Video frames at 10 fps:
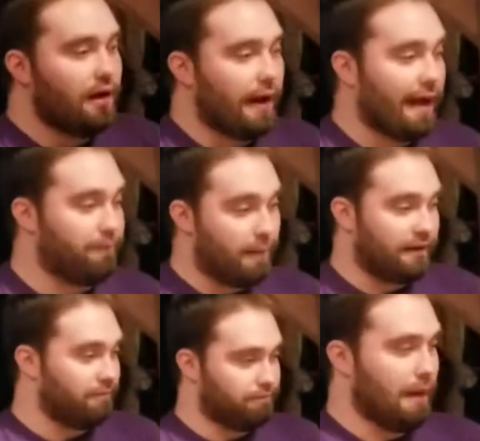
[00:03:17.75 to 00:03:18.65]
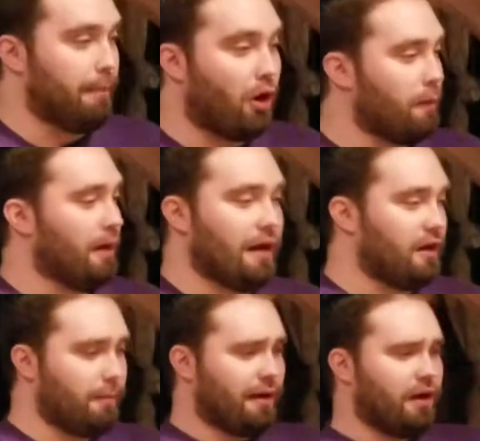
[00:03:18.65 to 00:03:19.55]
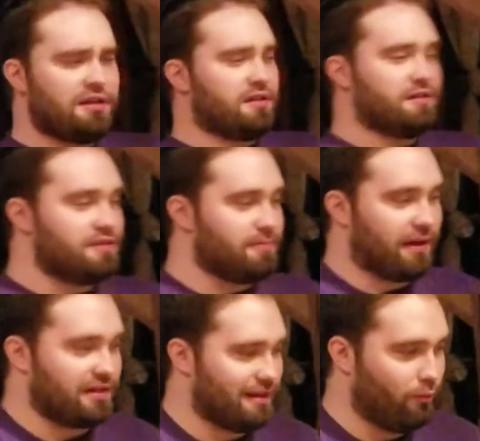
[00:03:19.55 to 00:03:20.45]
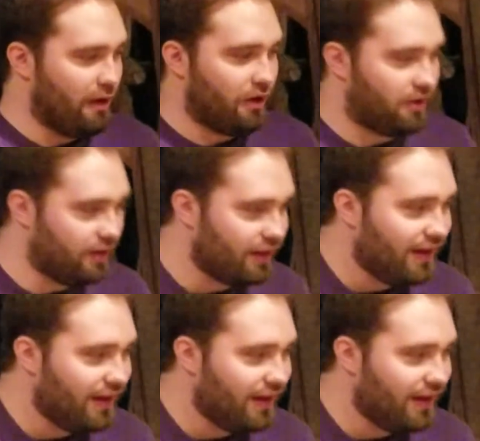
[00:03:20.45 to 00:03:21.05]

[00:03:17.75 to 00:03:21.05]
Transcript: I have my Pokemon named after my cousins because I'm weird.